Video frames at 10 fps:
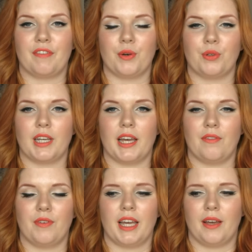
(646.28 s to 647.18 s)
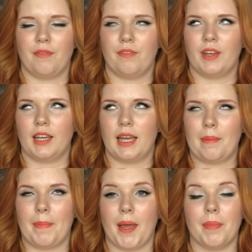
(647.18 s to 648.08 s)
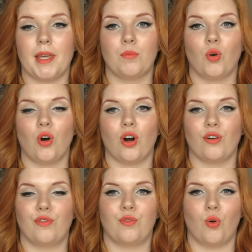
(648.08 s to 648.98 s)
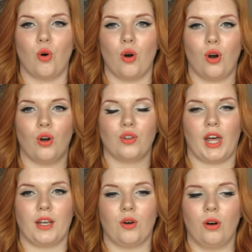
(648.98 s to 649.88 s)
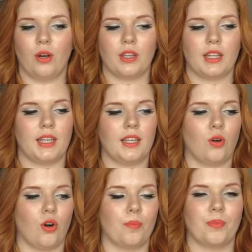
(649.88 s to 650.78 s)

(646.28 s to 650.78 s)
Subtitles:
if it may be more for like oily or